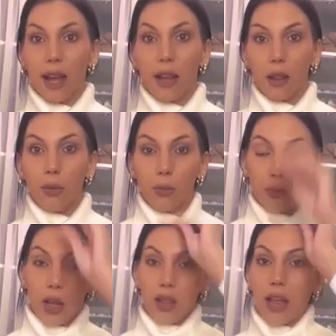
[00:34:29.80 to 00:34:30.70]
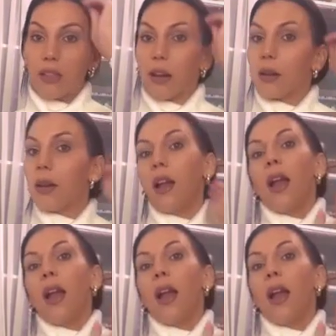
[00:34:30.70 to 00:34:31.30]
like real leather.